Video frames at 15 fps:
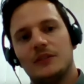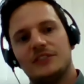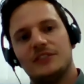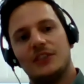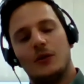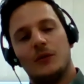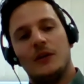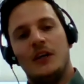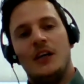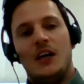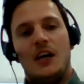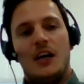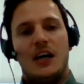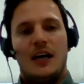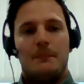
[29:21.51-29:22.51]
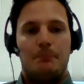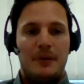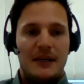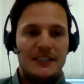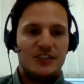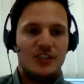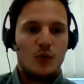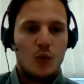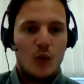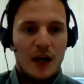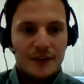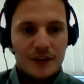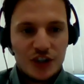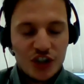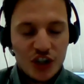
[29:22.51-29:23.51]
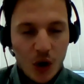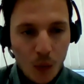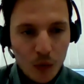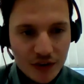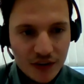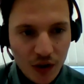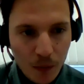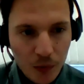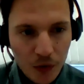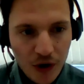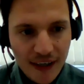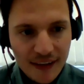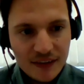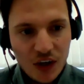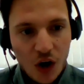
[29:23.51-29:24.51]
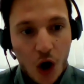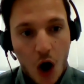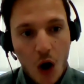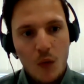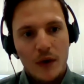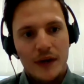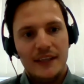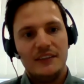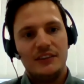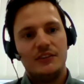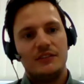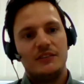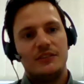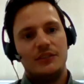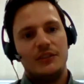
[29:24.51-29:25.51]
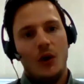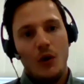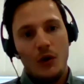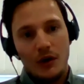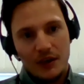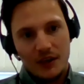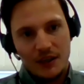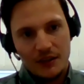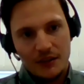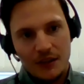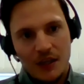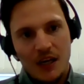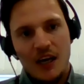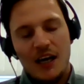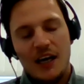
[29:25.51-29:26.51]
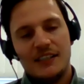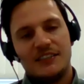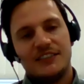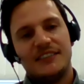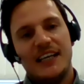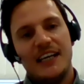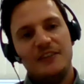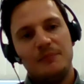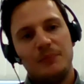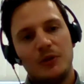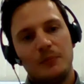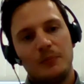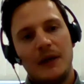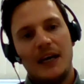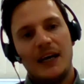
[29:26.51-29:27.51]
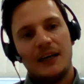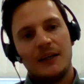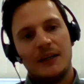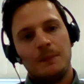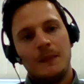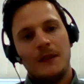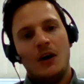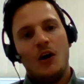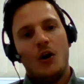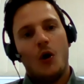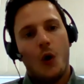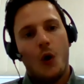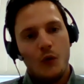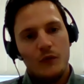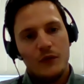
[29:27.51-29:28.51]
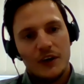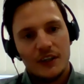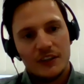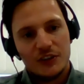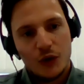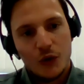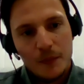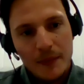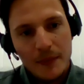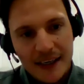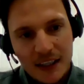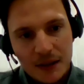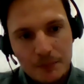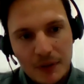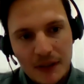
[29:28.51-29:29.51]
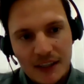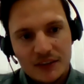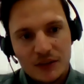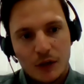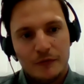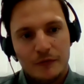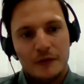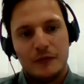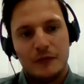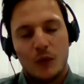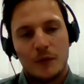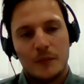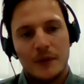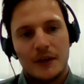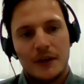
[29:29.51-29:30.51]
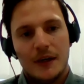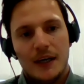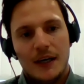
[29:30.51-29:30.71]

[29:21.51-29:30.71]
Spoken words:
So picture 1 shows the operator how he docks a SafePort bag over the remaining piece of a former